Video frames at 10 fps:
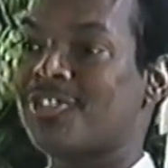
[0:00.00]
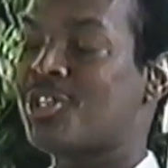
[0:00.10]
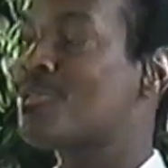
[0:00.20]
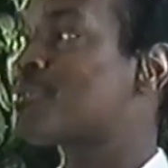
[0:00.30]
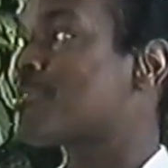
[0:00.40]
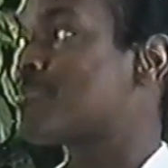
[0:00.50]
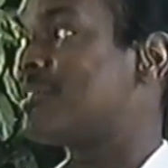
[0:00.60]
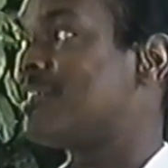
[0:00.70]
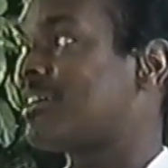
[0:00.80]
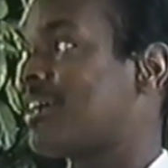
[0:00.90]
She was supposed to be
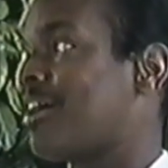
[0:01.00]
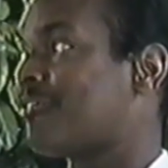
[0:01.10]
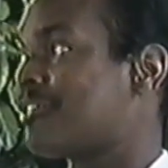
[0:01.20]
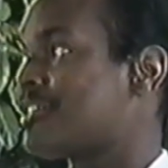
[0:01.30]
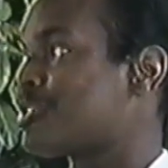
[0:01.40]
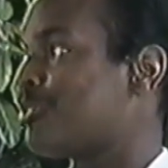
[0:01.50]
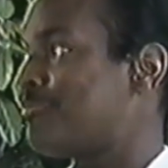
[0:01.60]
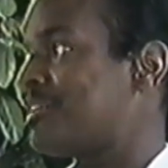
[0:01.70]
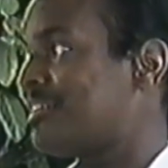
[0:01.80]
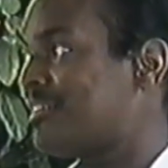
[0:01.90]
looking out for this old
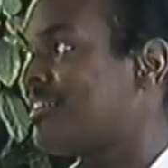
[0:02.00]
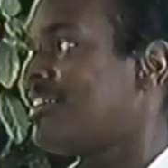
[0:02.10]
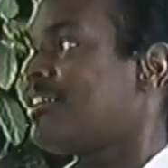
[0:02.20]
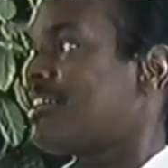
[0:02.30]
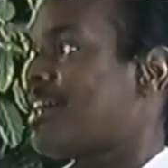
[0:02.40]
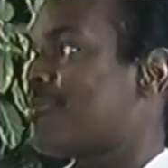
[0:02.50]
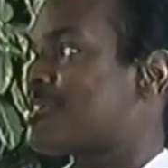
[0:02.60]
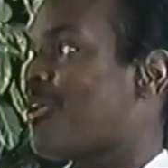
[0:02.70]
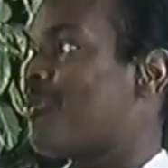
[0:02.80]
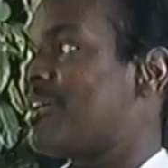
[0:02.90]
biddy that was
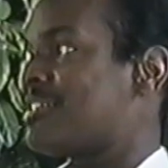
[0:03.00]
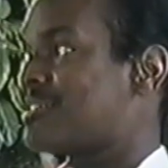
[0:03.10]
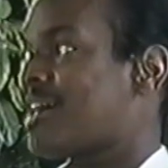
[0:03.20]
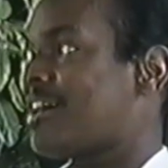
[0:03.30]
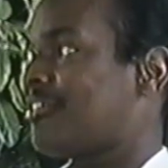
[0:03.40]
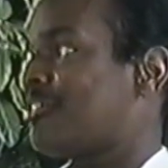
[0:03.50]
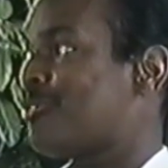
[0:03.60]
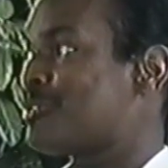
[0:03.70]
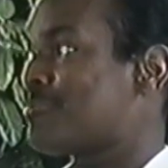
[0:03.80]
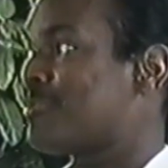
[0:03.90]
always had her
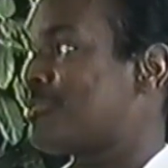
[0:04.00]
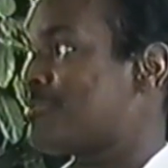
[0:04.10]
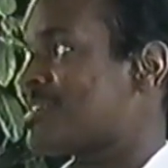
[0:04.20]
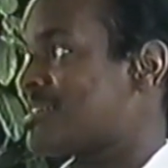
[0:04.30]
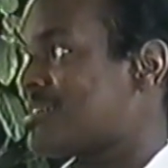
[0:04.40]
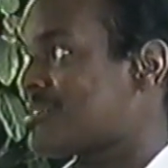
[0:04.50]
nose in people's business.